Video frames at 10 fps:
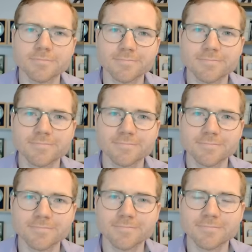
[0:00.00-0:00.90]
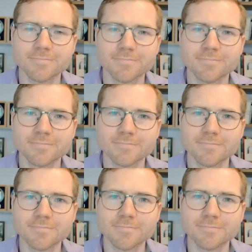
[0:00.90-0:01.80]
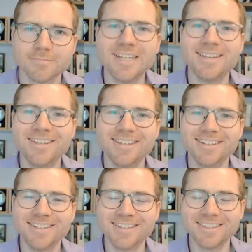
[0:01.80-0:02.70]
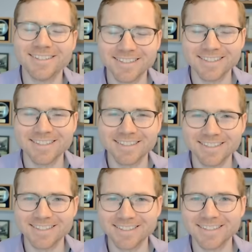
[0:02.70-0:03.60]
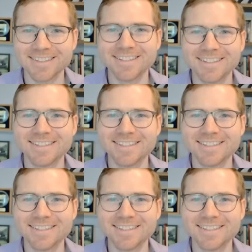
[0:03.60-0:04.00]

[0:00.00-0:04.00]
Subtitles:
(silent)